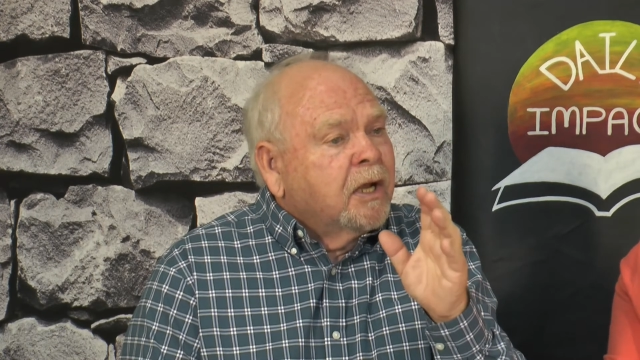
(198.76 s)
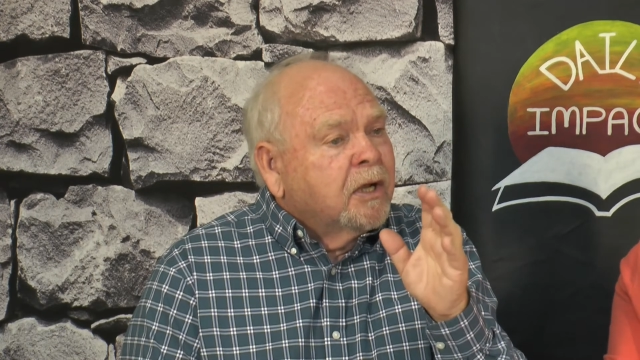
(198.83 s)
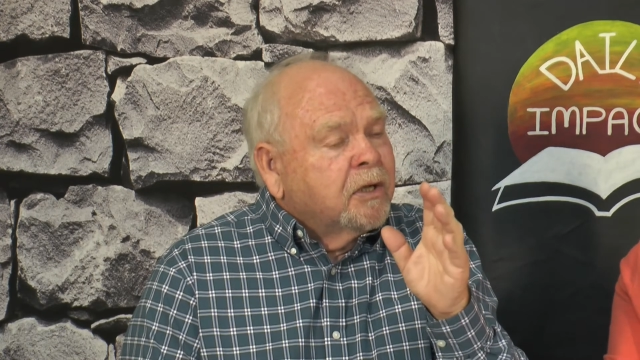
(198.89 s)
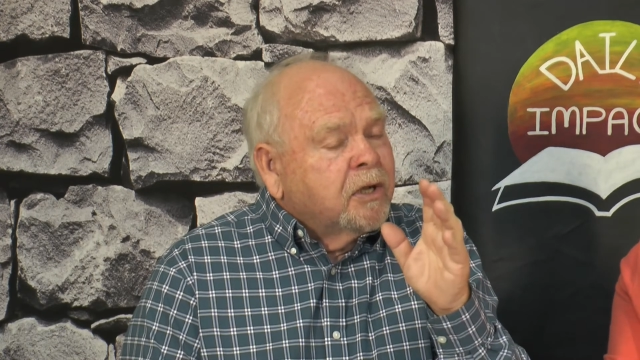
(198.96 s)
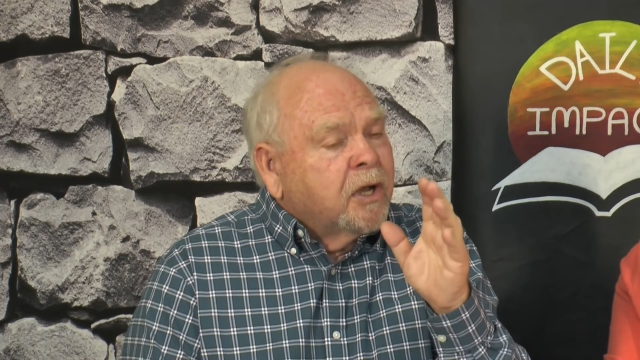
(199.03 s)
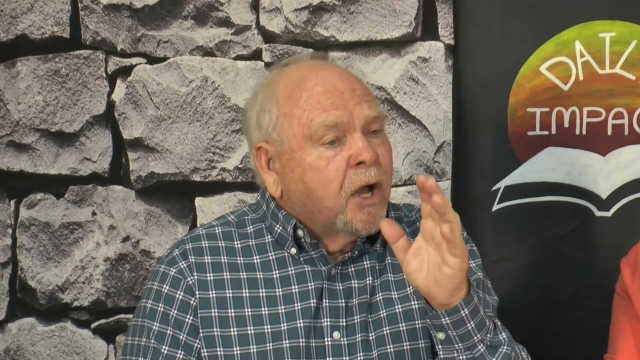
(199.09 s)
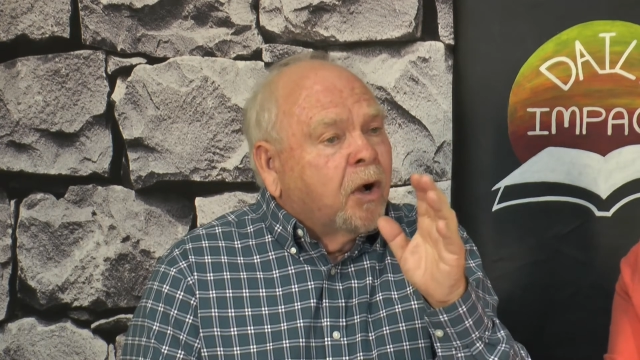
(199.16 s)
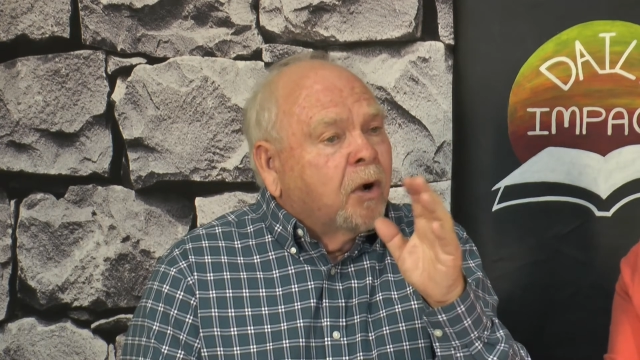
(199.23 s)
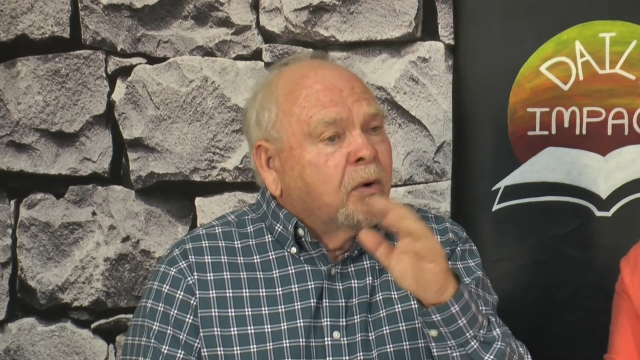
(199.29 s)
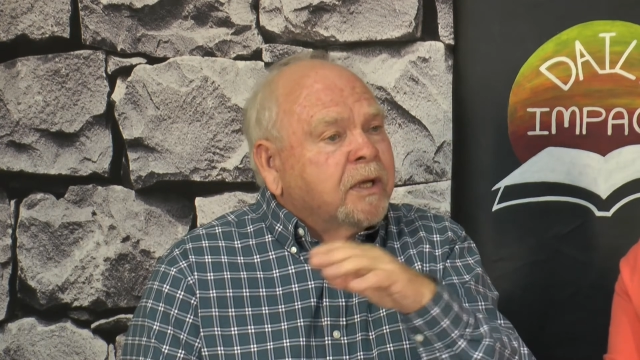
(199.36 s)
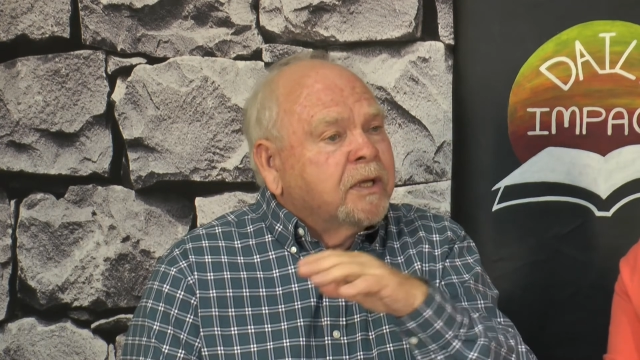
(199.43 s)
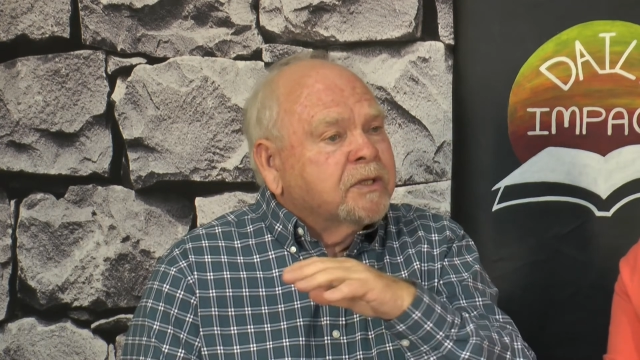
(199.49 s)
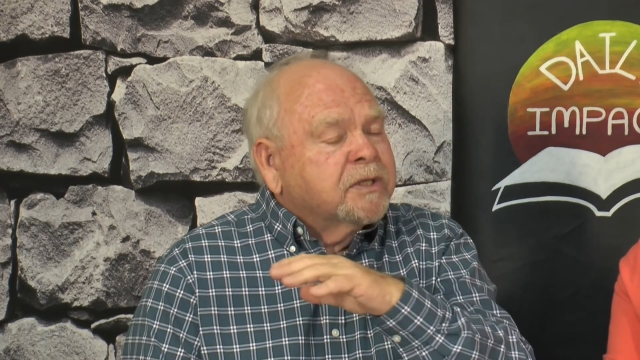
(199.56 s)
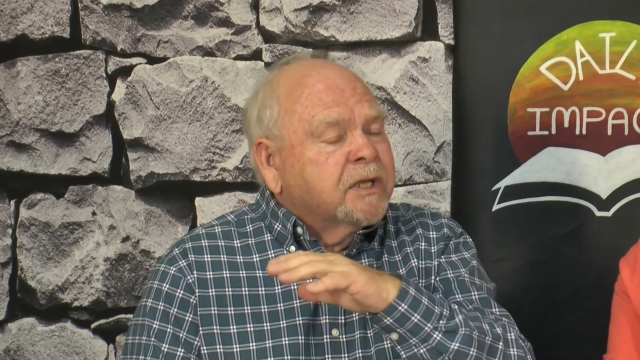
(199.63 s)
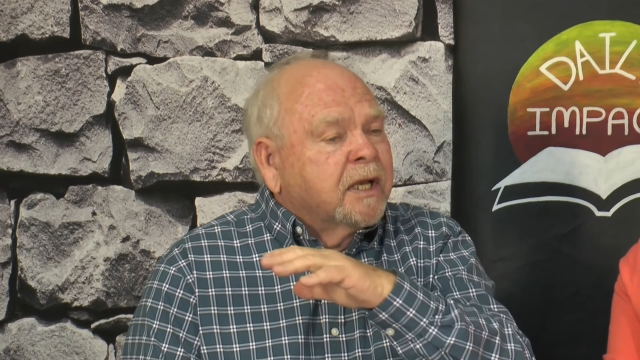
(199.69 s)
no,
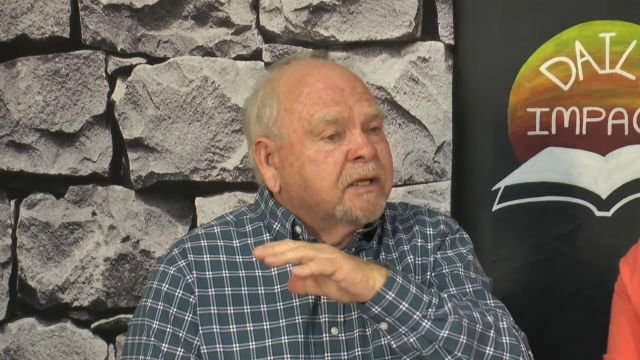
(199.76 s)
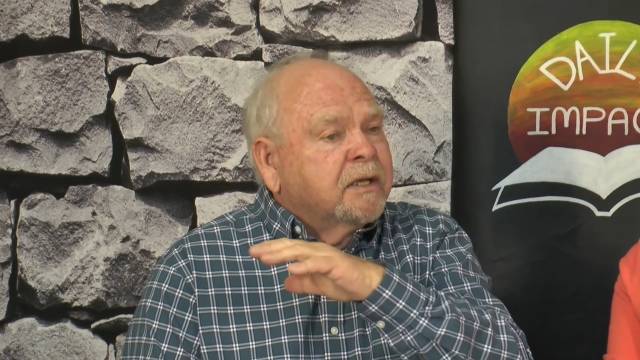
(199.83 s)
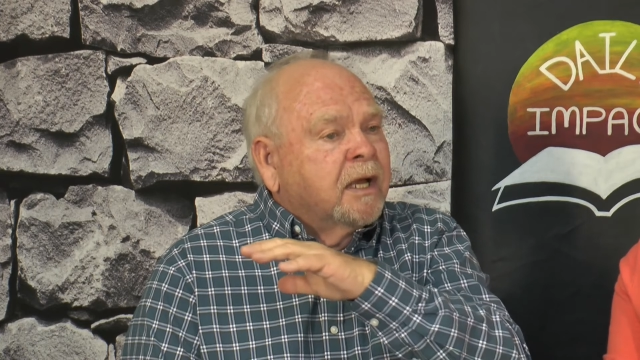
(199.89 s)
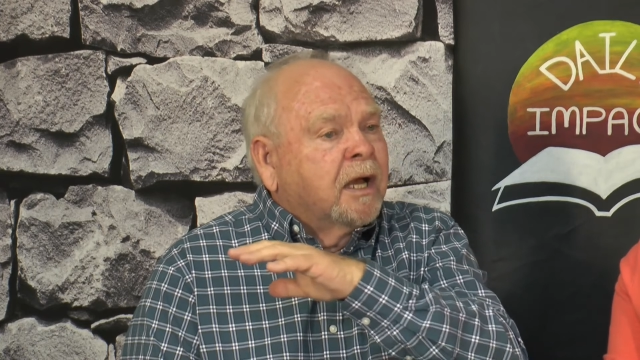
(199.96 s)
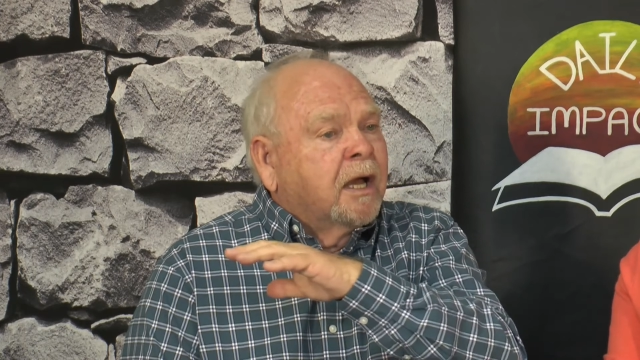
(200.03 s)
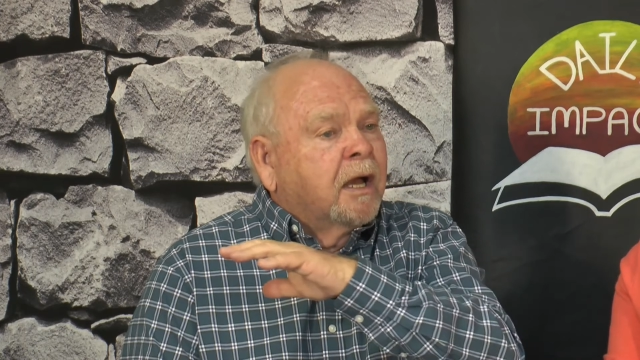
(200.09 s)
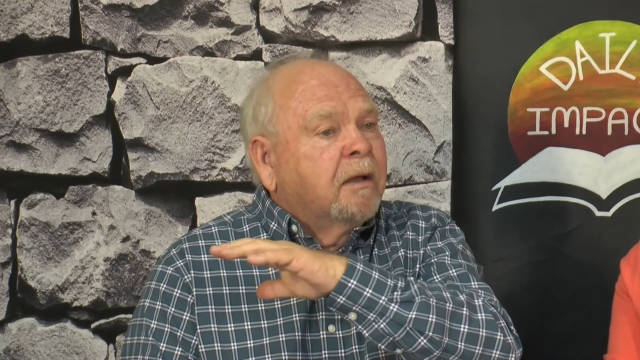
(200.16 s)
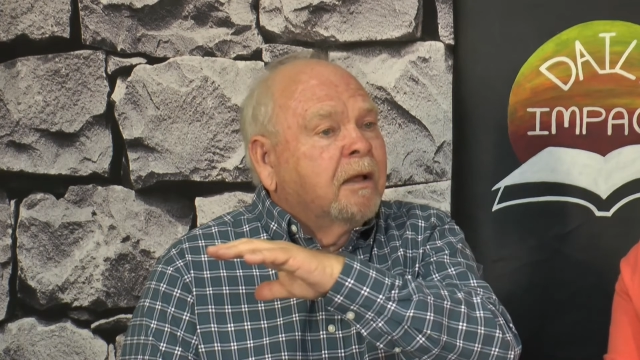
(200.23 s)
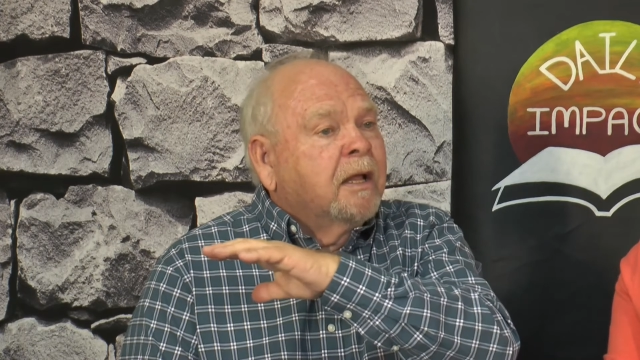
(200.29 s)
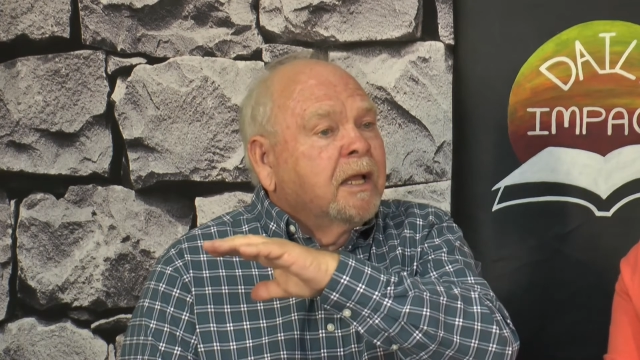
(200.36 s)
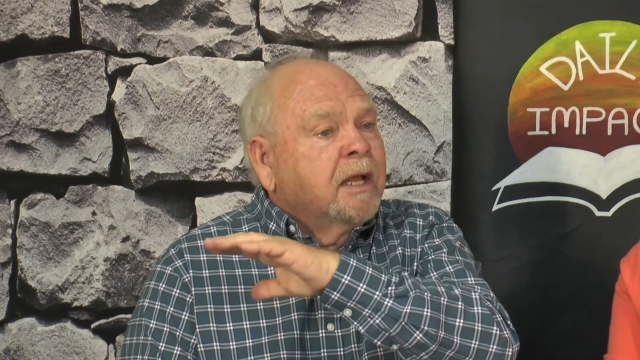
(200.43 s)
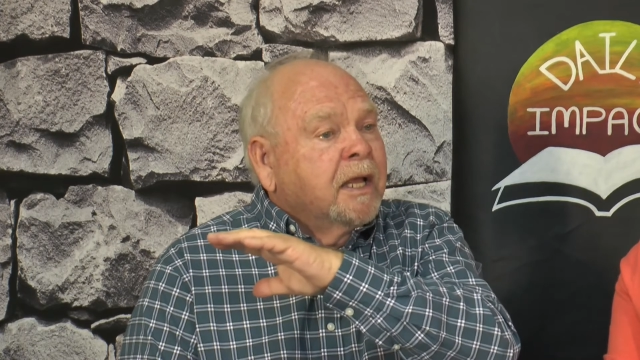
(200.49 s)
he said, uh,